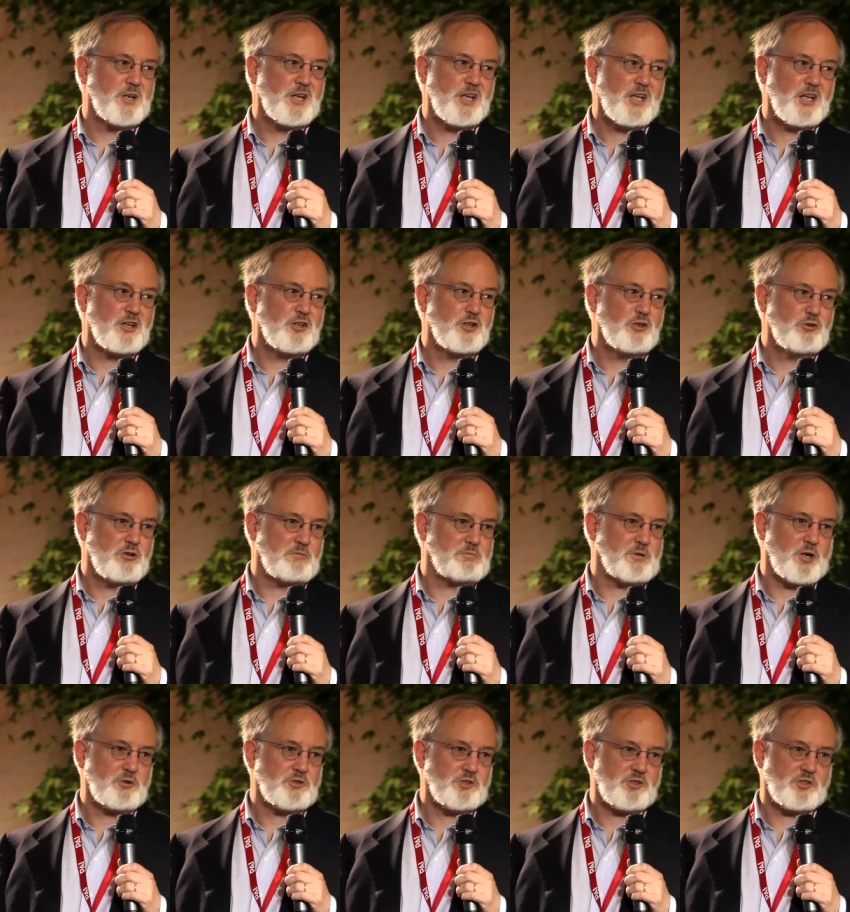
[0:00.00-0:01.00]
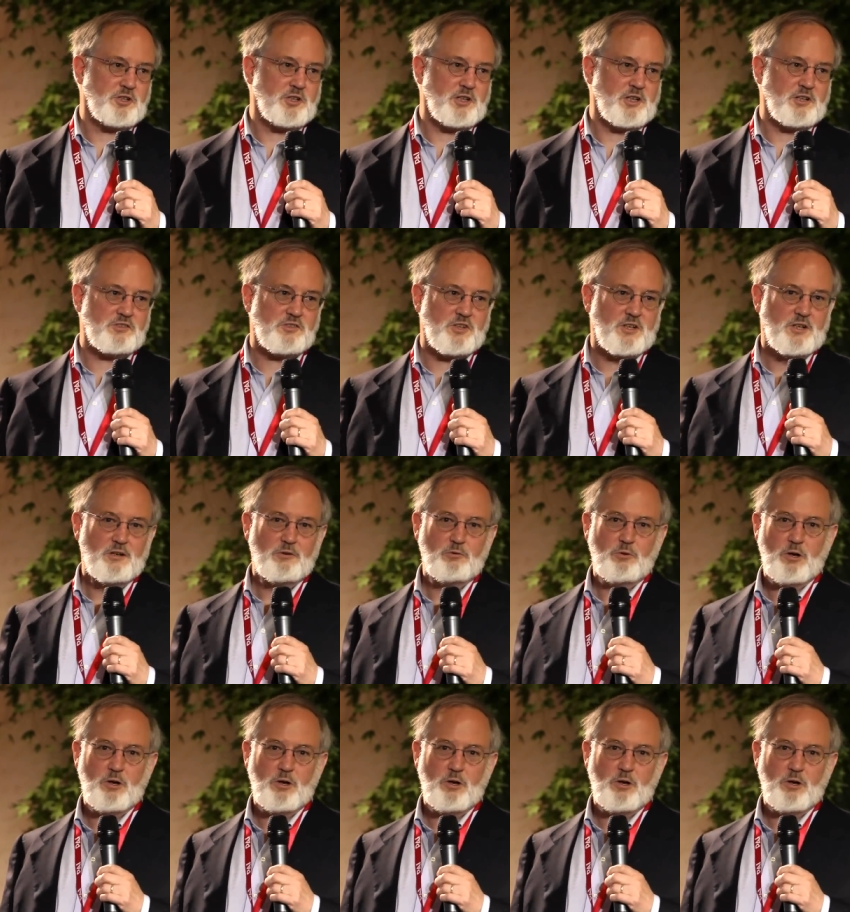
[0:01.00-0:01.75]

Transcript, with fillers: We need a new approach to this.